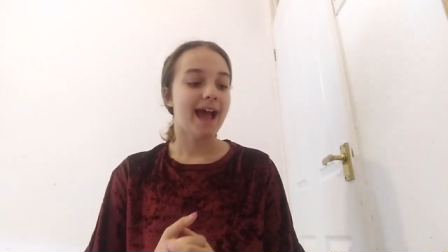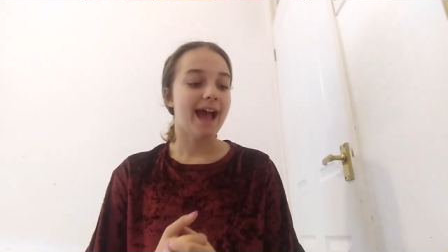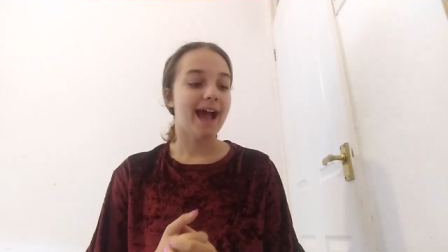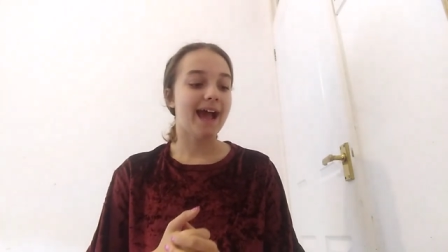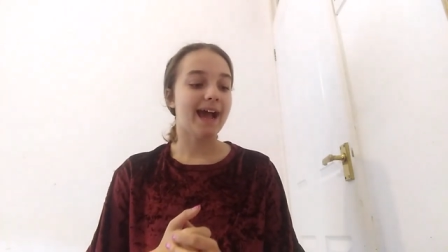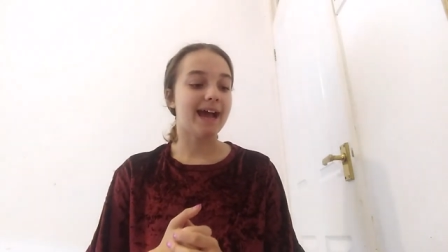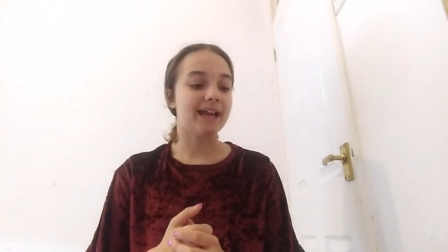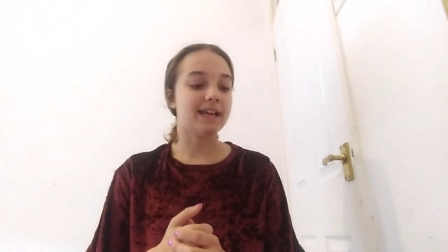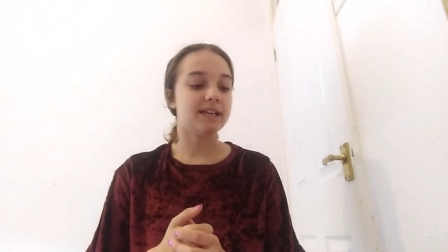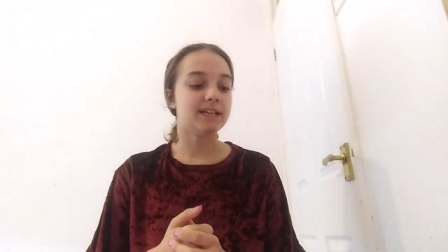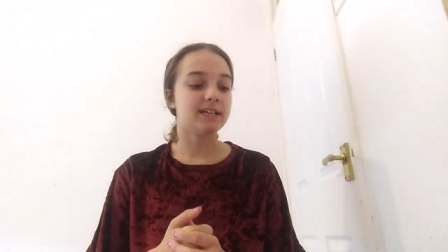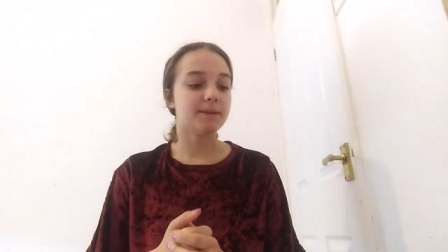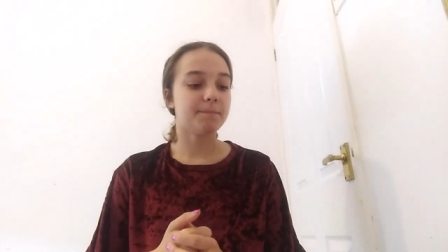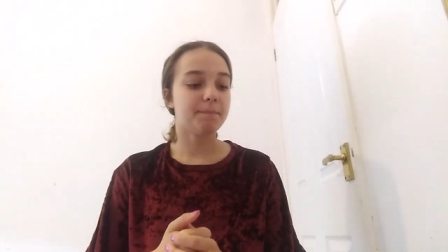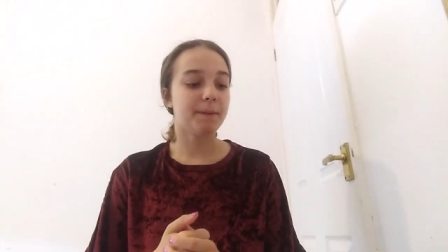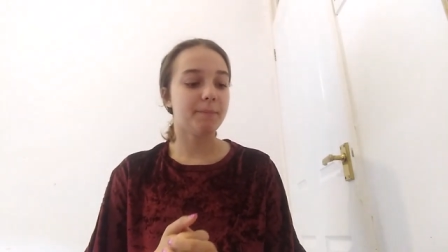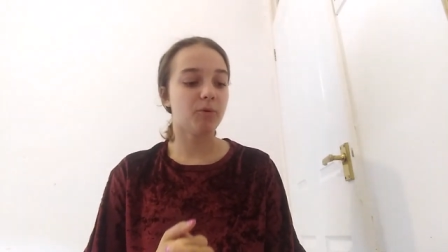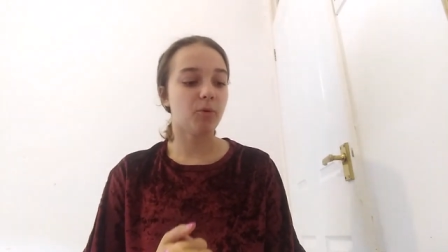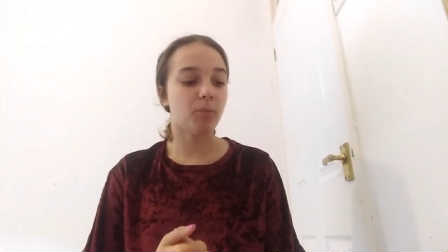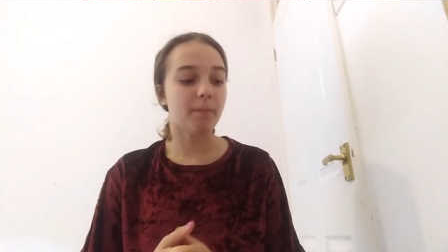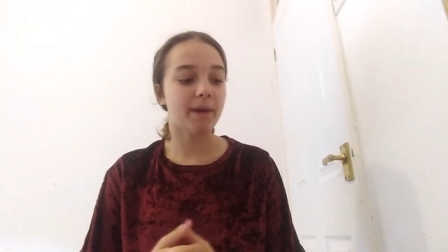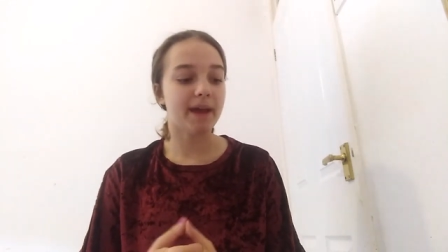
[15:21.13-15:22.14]
And
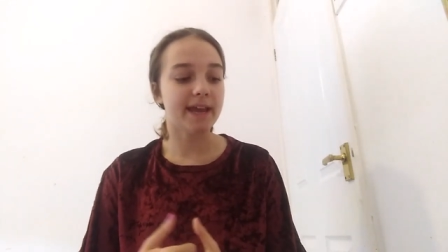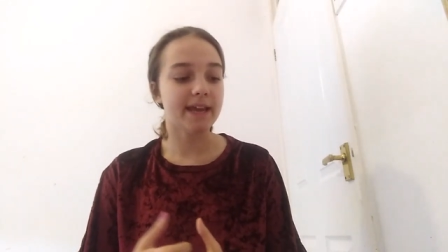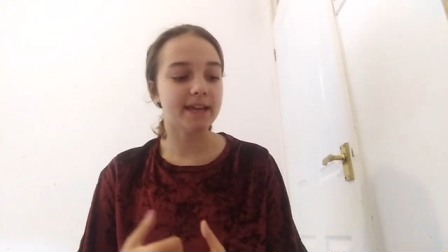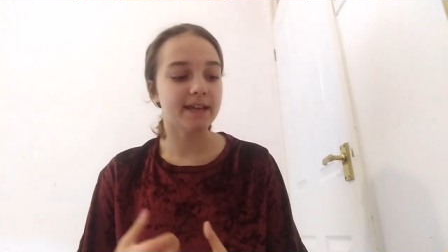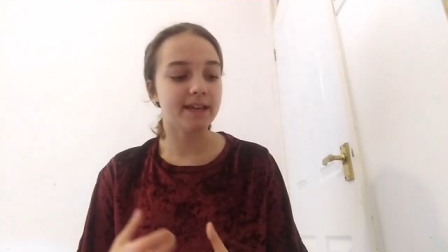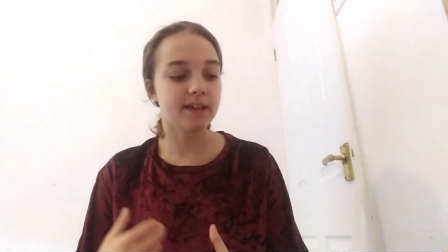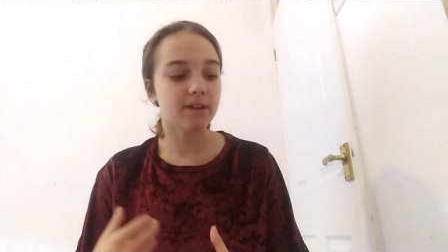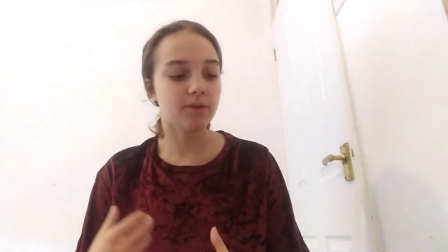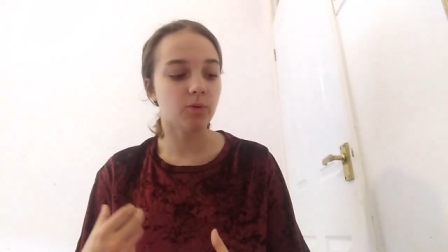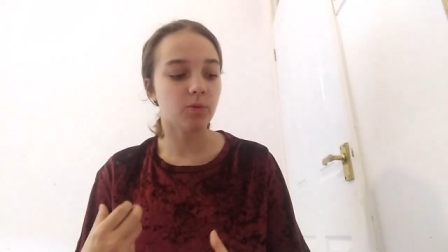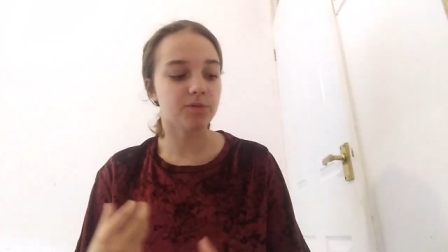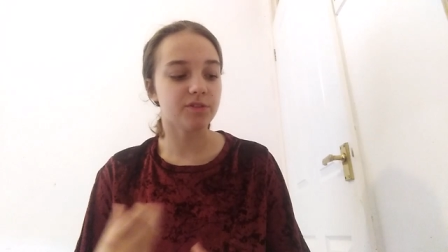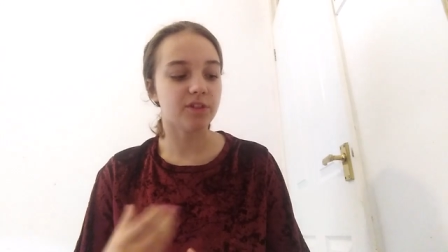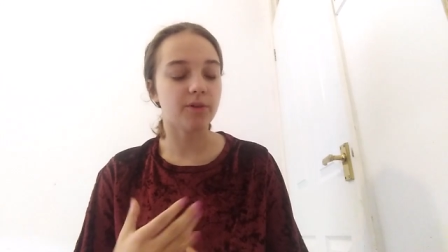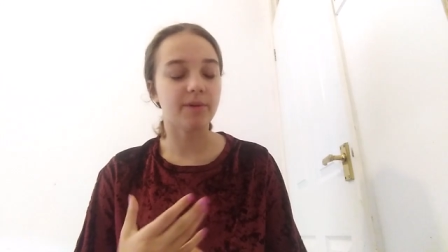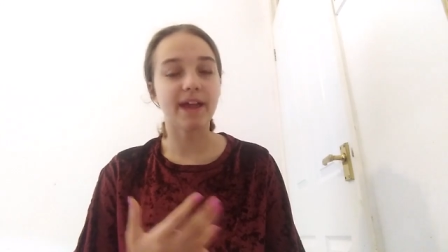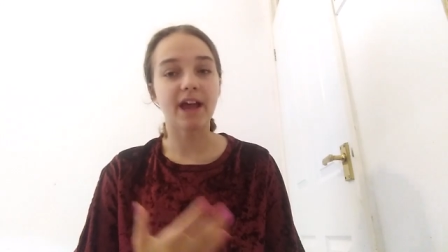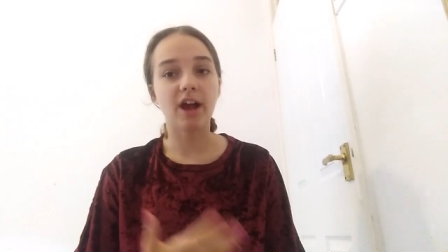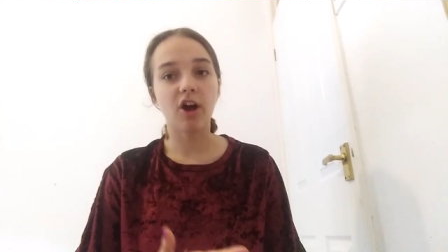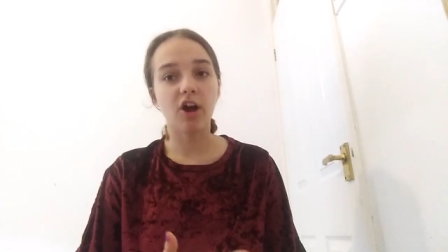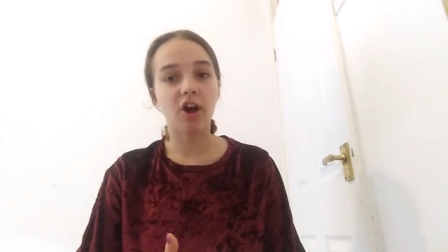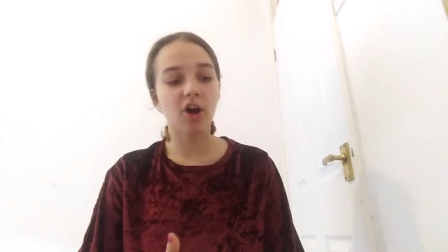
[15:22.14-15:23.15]
people may also
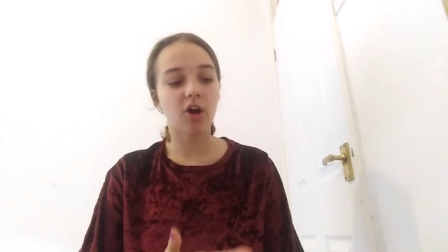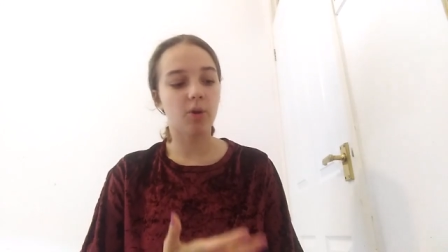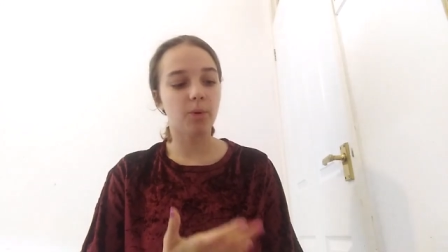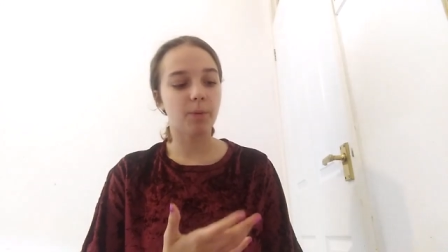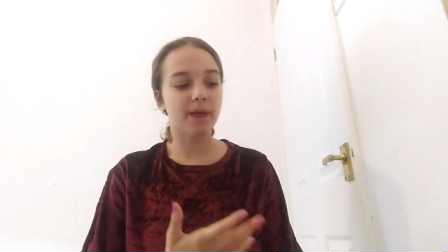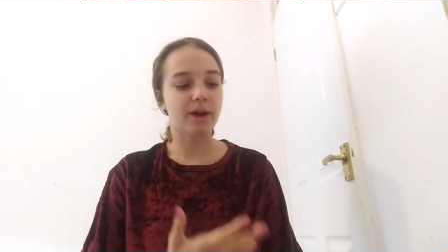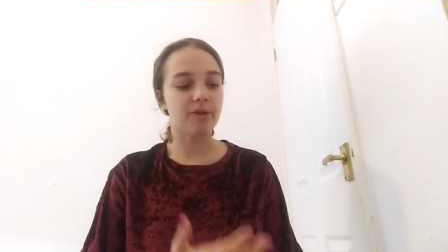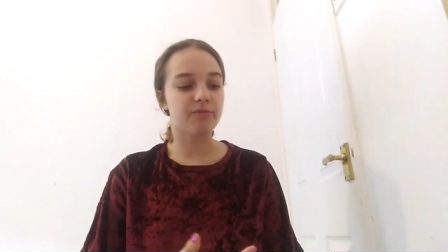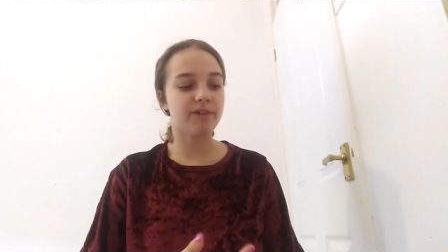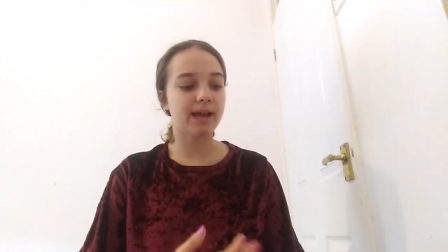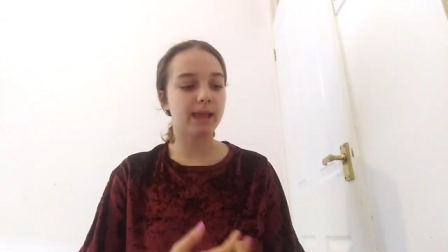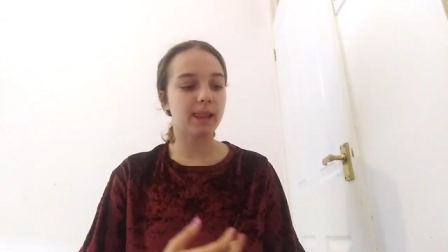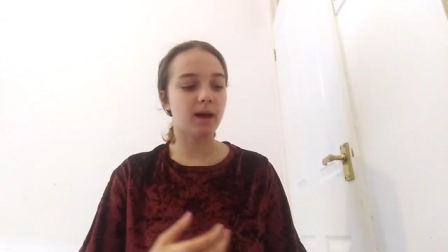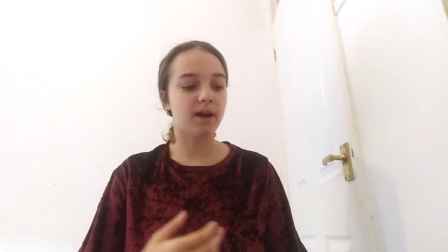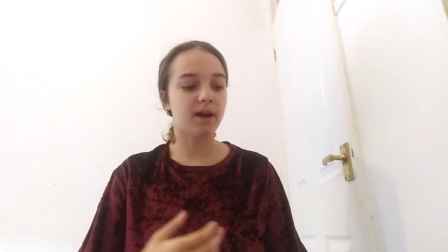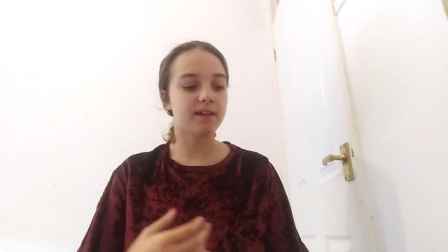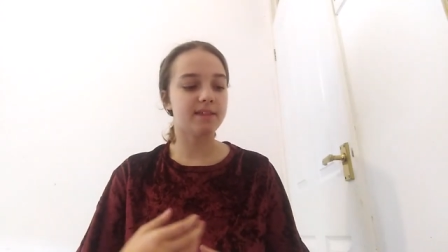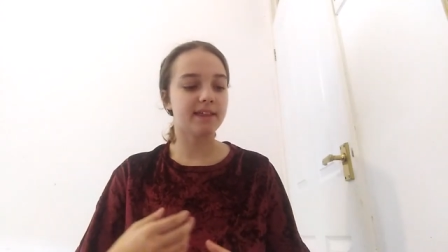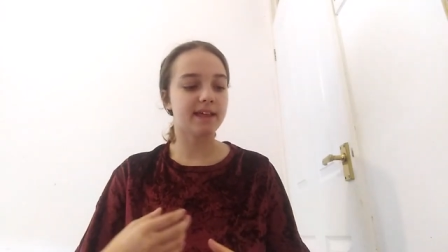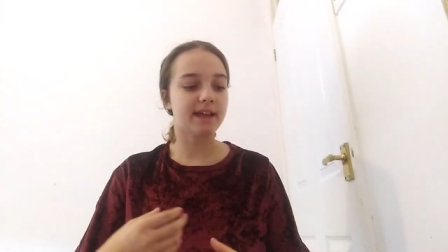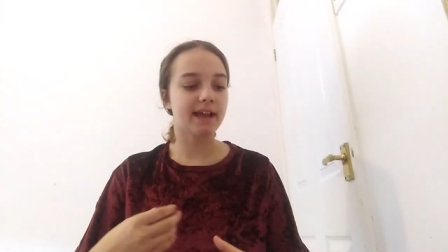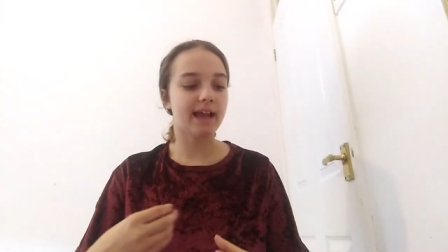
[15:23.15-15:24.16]
get hurt without
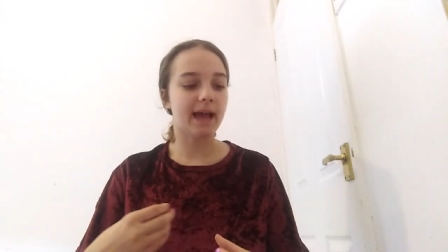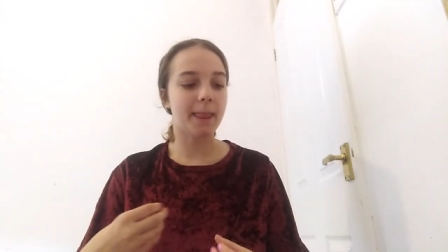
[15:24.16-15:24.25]
realising,